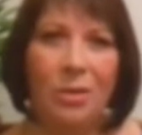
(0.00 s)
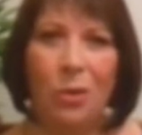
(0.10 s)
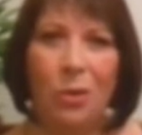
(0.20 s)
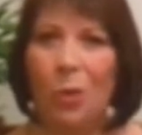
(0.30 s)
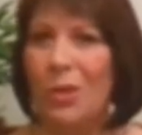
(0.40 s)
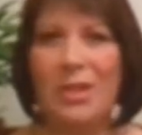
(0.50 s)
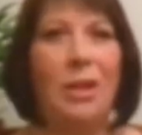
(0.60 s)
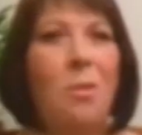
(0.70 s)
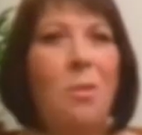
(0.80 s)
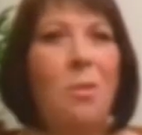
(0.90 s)
causes a
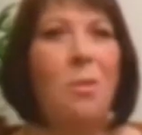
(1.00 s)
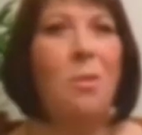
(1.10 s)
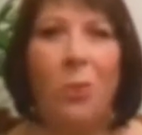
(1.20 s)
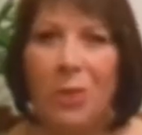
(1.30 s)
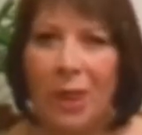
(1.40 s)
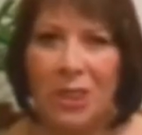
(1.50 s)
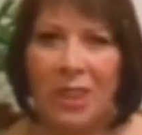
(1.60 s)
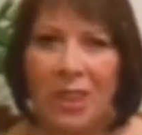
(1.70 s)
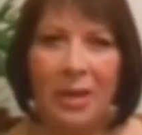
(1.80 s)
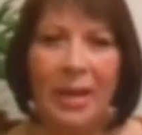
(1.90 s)
lot more
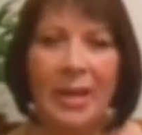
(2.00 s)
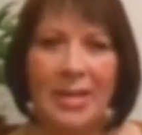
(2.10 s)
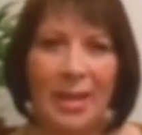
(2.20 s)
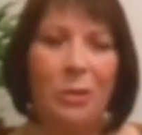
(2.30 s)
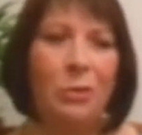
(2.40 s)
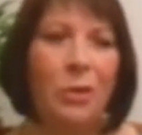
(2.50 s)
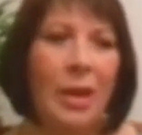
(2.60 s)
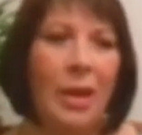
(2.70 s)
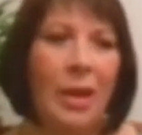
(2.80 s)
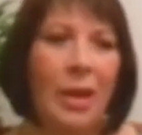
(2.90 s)
adjustment in itself,
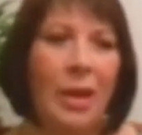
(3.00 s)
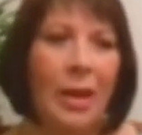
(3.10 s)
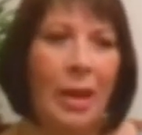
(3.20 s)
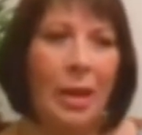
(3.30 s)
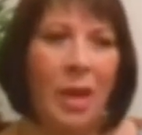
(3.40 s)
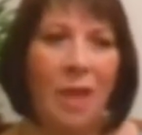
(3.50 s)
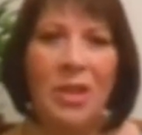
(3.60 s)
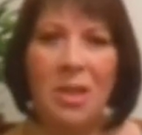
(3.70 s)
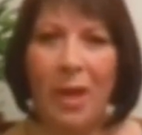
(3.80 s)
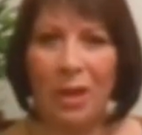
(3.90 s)
um, having
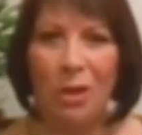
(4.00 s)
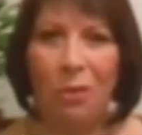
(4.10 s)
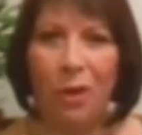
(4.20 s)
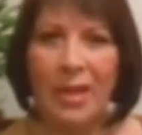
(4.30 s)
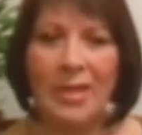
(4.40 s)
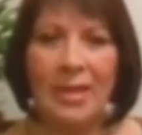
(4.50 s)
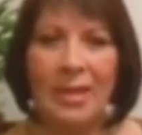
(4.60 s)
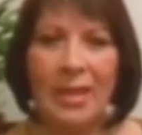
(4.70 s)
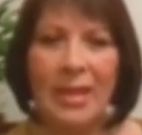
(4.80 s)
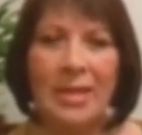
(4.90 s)
to make new friends
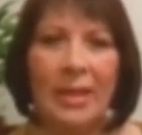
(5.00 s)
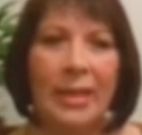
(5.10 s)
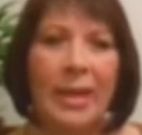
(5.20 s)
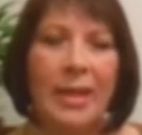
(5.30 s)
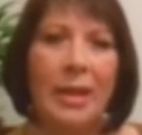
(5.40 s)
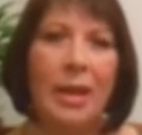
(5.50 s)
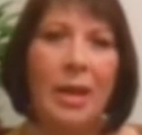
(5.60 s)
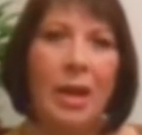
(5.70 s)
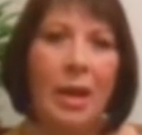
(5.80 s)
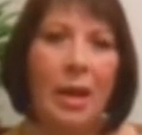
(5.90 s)
and things like that.
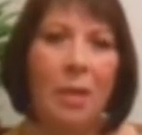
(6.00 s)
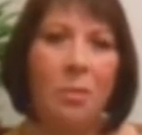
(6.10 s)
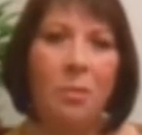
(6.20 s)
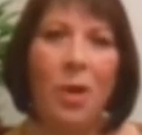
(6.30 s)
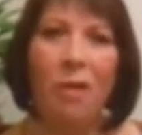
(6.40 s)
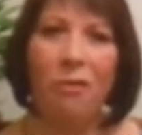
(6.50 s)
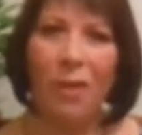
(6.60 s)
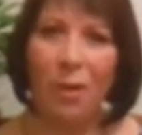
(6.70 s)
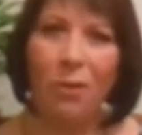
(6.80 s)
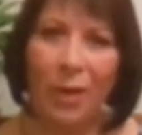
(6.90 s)
Um, I
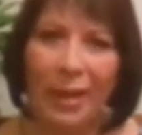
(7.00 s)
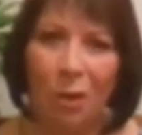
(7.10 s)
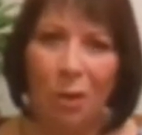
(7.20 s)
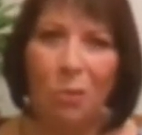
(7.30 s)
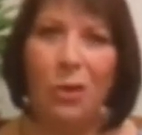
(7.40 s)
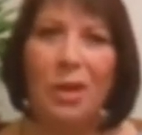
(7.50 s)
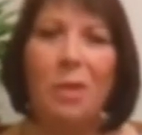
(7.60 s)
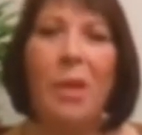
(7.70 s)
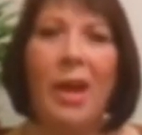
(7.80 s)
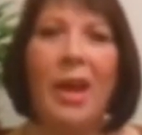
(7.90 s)
felt really
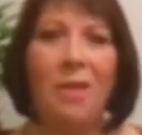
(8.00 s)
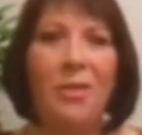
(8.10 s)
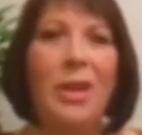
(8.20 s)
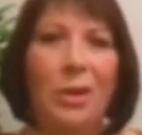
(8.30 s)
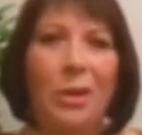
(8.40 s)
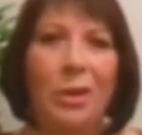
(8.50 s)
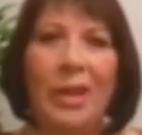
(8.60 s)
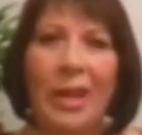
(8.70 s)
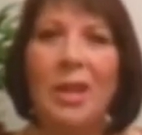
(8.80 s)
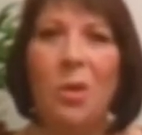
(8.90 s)
confident about having a
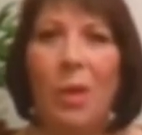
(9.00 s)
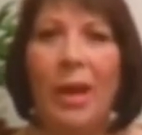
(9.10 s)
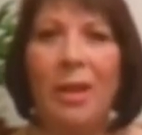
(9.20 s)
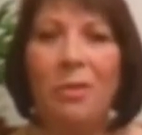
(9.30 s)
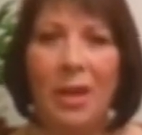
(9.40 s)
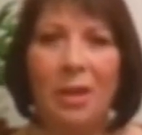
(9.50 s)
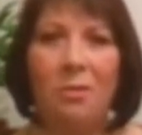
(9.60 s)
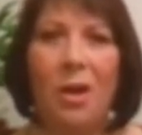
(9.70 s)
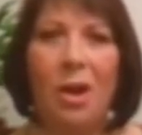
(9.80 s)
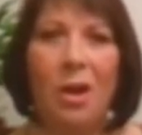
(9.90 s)
go, getting away from that
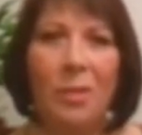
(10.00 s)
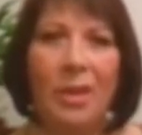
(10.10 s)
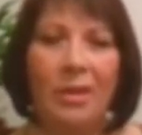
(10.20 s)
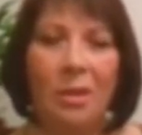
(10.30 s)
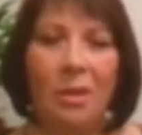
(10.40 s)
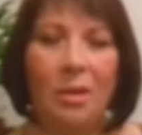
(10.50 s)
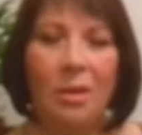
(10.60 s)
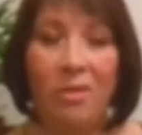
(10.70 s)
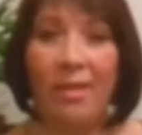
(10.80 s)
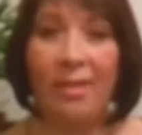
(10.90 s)
environment. It was
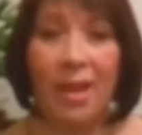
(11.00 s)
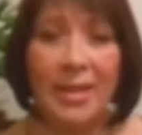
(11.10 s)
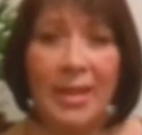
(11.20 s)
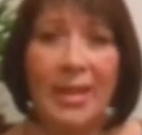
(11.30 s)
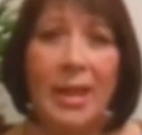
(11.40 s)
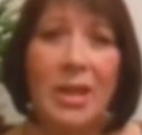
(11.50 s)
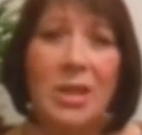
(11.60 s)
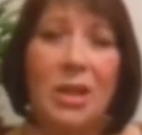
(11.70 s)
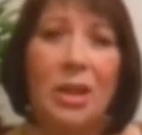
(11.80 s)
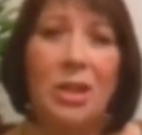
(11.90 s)
exciting
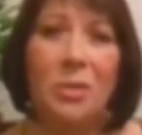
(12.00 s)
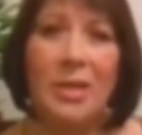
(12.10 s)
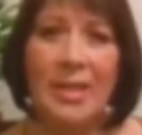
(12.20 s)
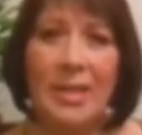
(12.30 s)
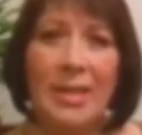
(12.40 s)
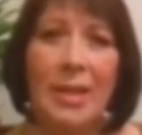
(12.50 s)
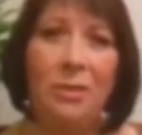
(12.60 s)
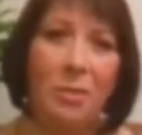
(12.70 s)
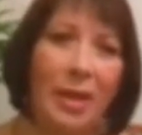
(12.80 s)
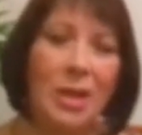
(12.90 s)
to go to a city
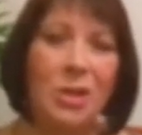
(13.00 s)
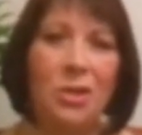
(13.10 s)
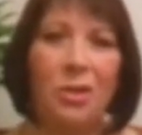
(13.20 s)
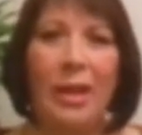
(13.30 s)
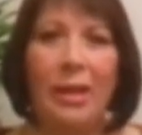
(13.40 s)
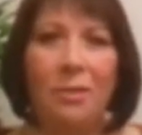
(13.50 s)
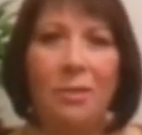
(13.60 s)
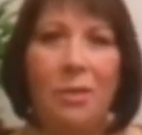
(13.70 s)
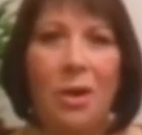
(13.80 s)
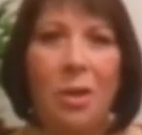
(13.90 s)
from a country
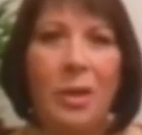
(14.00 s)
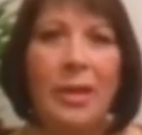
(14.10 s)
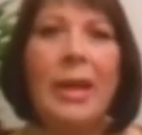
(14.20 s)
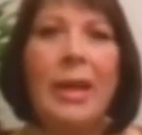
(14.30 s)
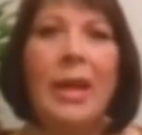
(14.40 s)
environment.